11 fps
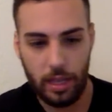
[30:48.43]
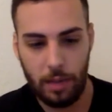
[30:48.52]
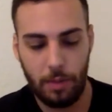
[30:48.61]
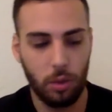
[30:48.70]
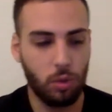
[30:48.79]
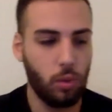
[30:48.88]

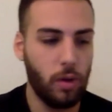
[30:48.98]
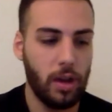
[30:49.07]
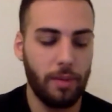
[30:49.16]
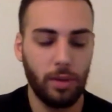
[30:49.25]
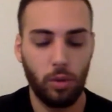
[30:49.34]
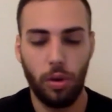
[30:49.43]
about two
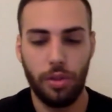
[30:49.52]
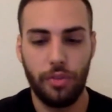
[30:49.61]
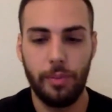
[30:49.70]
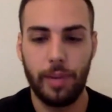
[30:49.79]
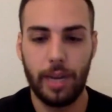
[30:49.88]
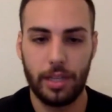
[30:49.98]
every two or
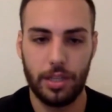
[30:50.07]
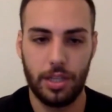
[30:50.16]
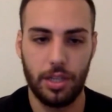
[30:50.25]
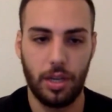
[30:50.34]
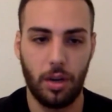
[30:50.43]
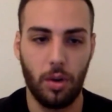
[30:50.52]
three
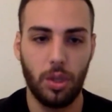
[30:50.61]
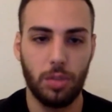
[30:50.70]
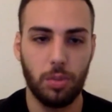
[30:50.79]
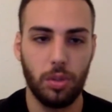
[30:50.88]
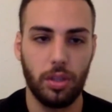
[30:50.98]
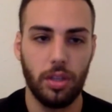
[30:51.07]
practices, our
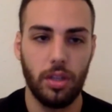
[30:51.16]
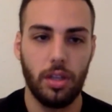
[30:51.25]
coach would